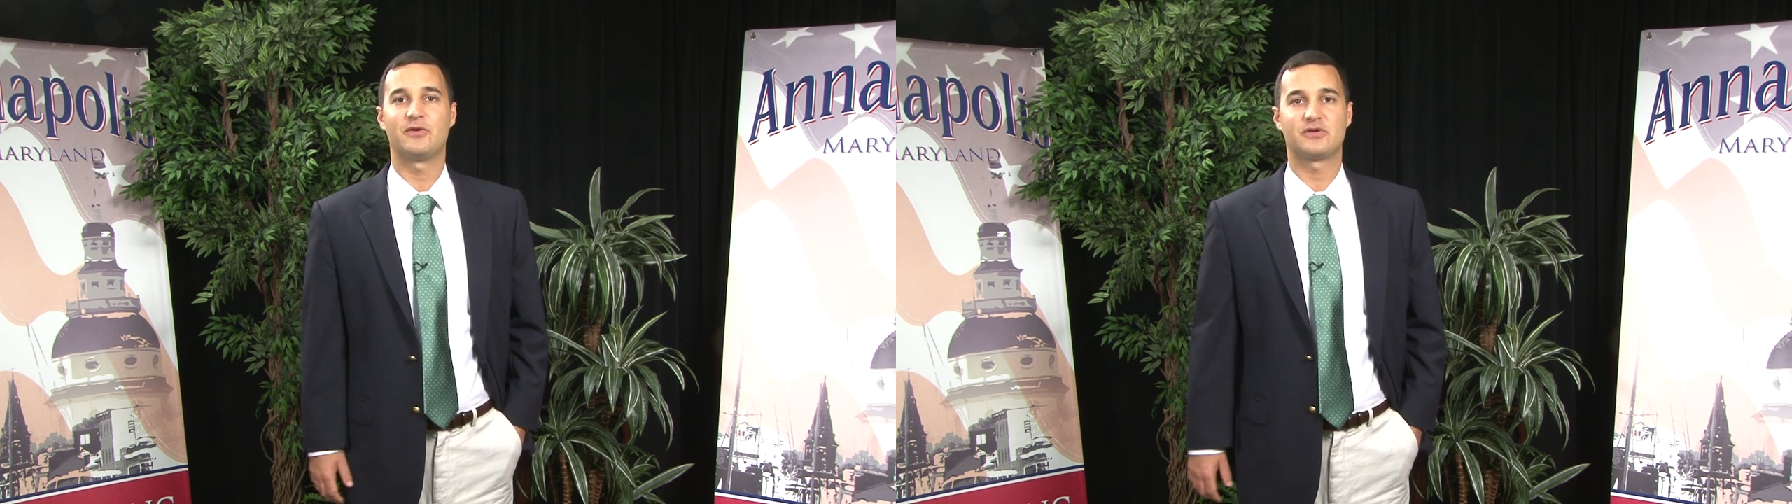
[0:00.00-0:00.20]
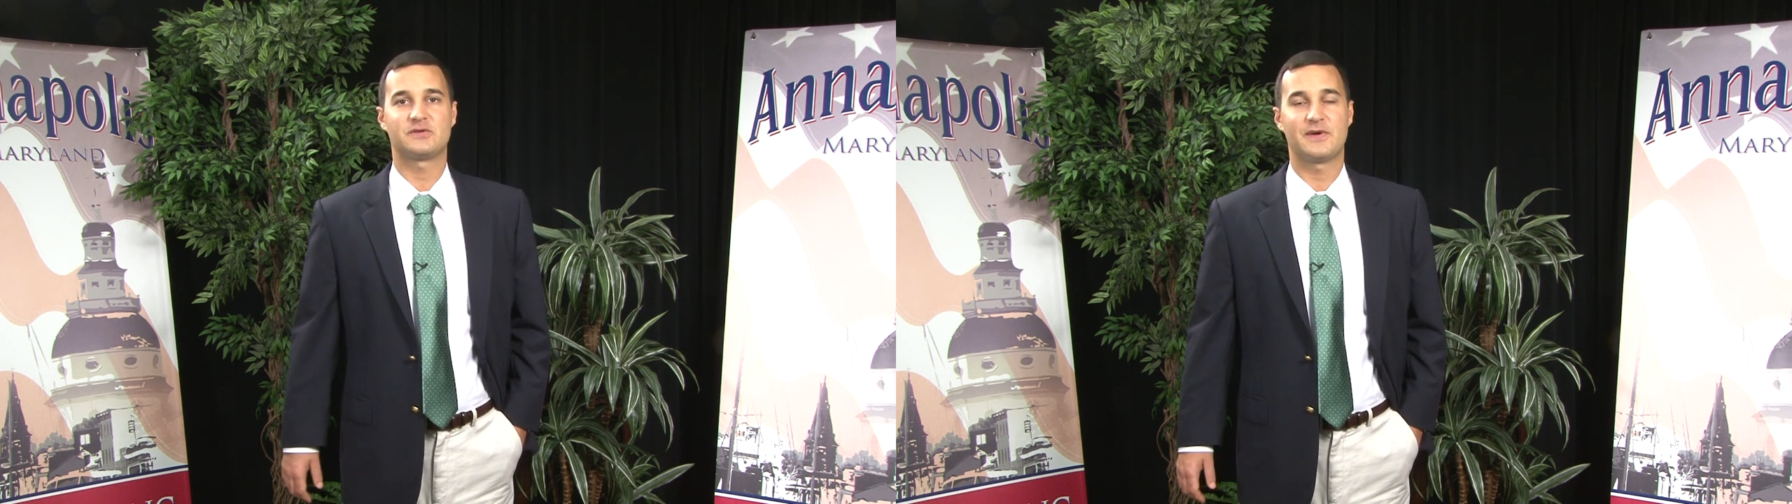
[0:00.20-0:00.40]

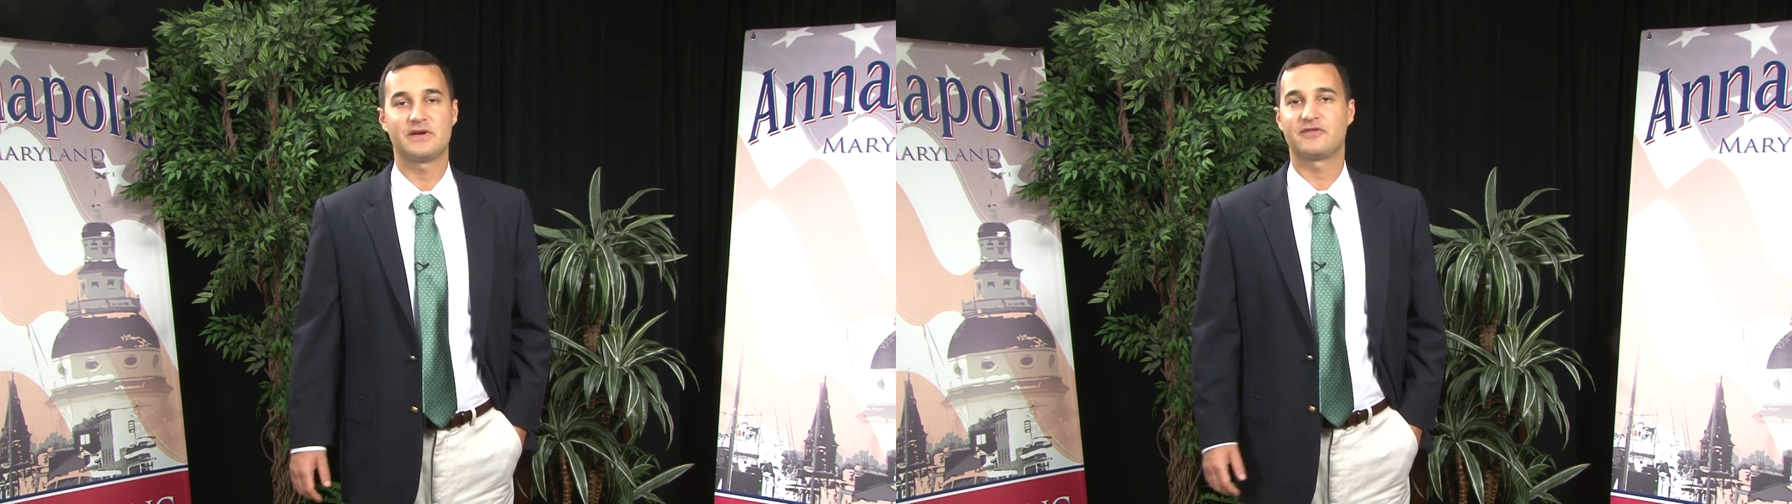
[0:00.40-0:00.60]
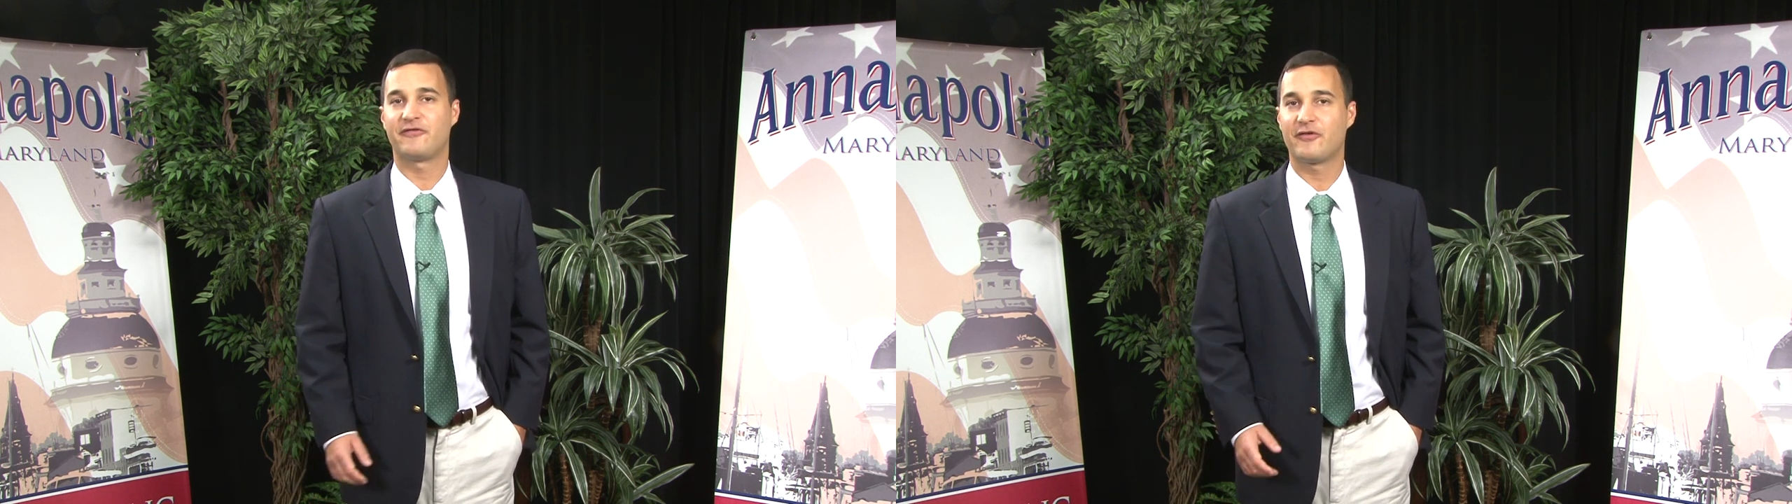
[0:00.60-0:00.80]
to
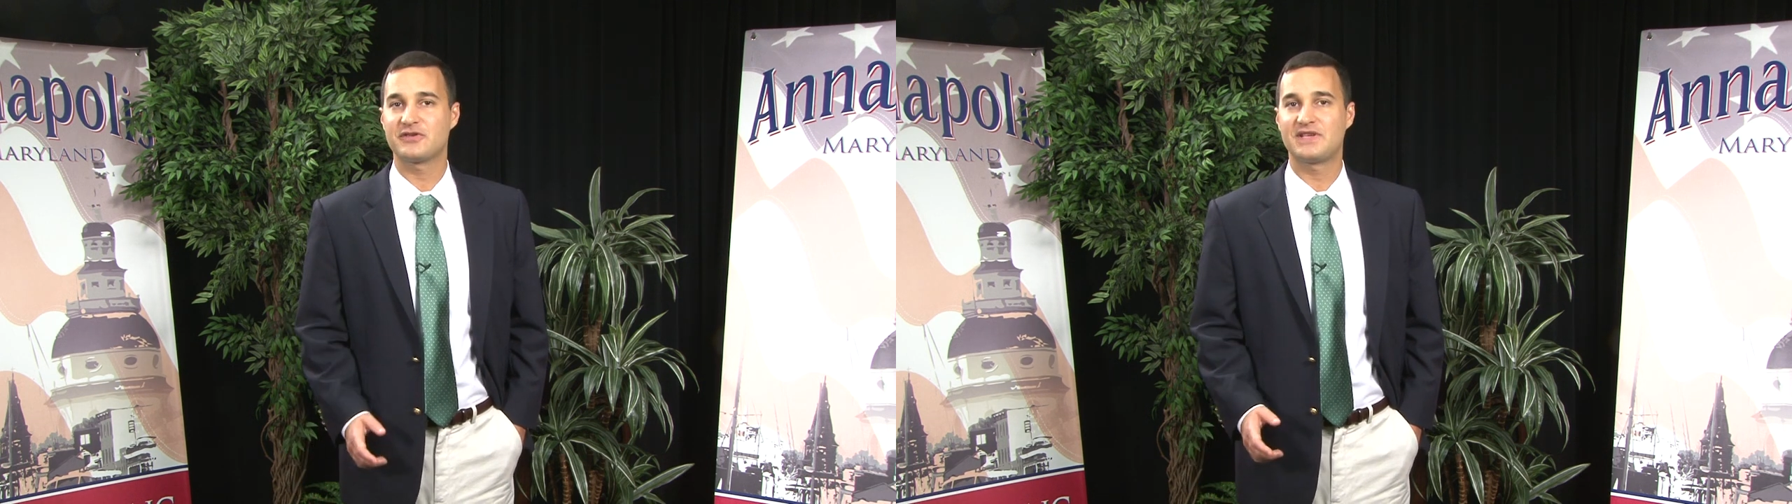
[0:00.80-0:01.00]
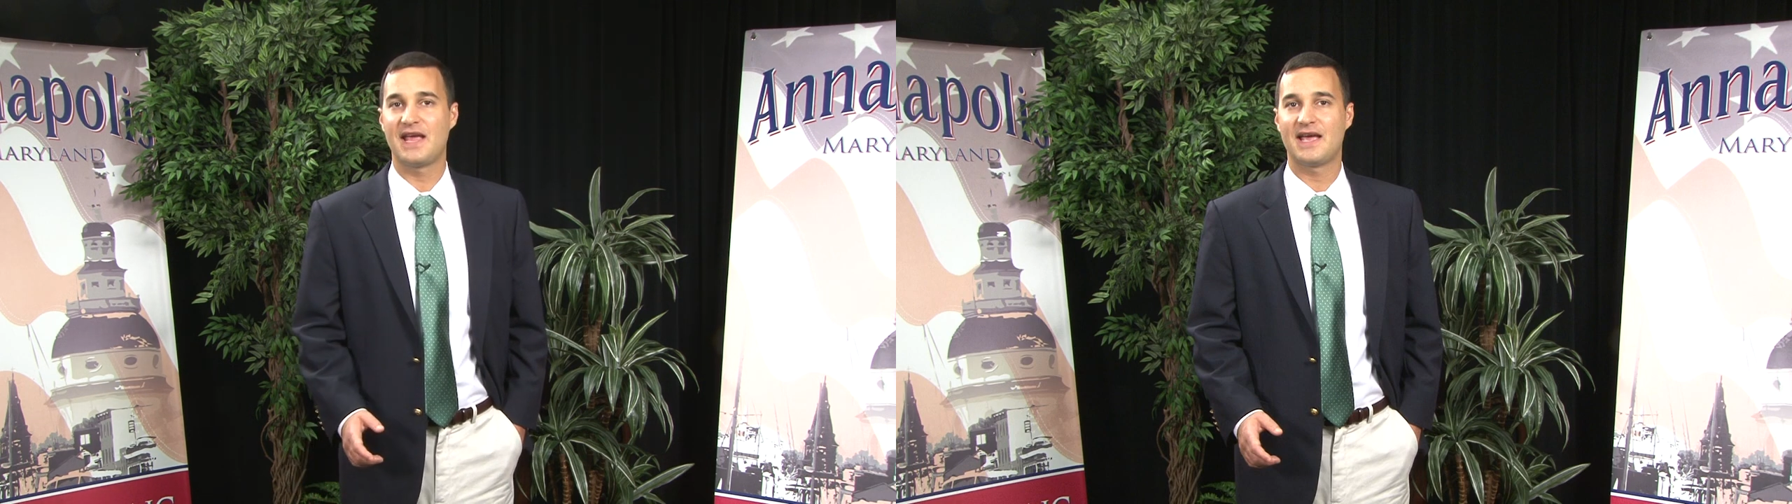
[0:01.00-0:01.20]
experience
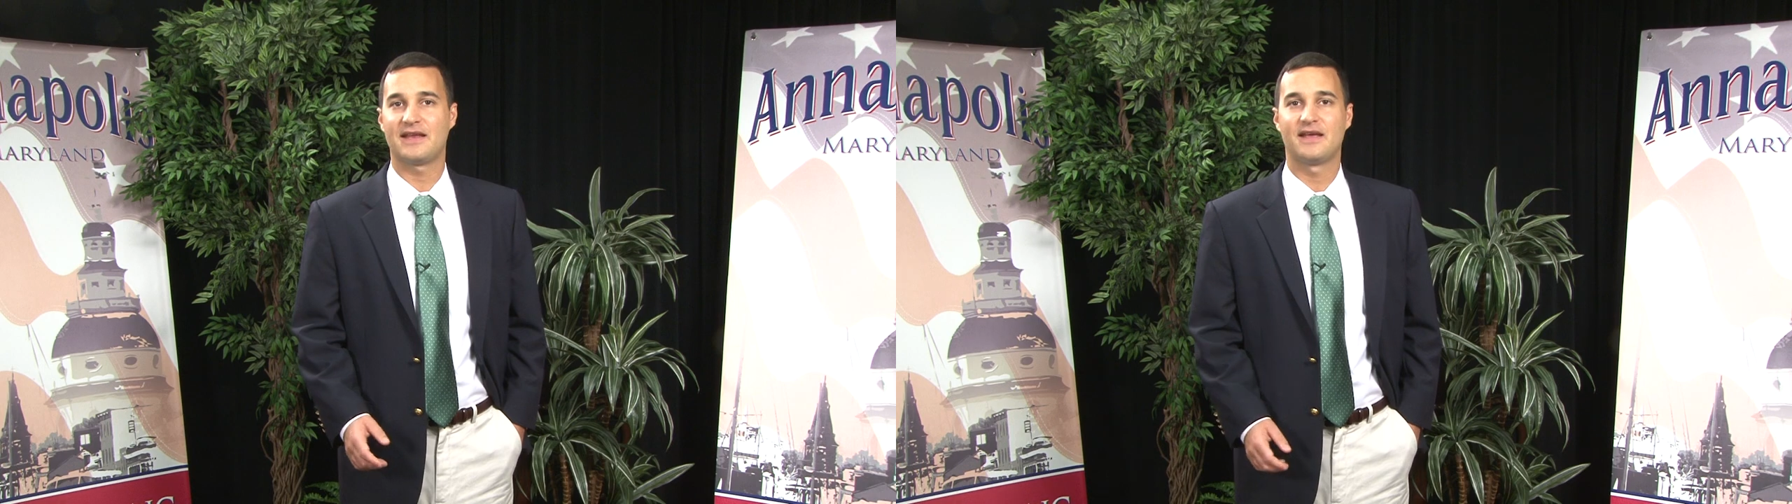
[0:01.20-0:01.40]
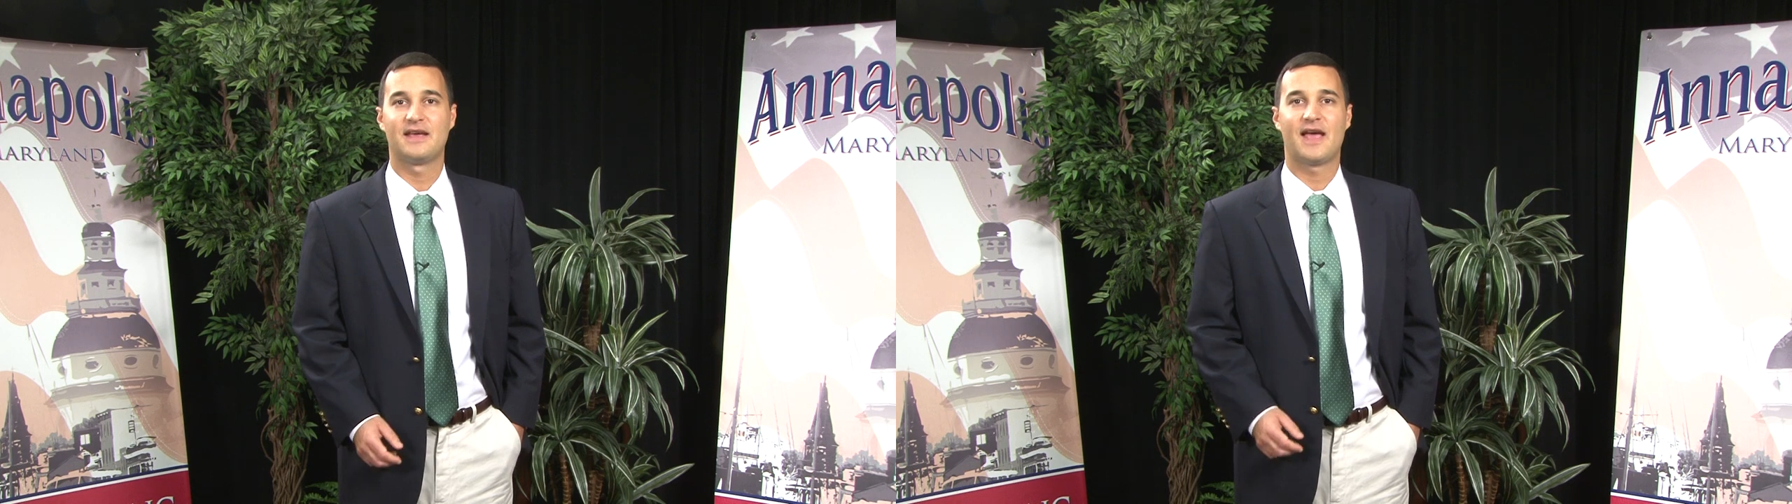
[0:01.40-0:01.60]
firsthand